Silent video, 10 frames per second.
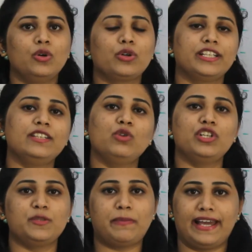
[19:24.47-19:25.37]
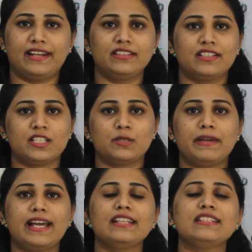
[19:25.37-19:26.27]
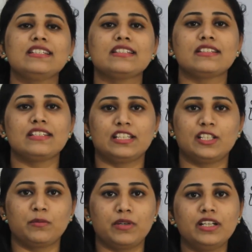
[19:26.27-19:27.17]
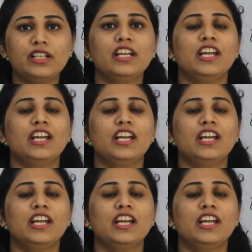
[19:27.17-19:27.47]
Okay, then what is parenthesis? Parenthesis is nothing but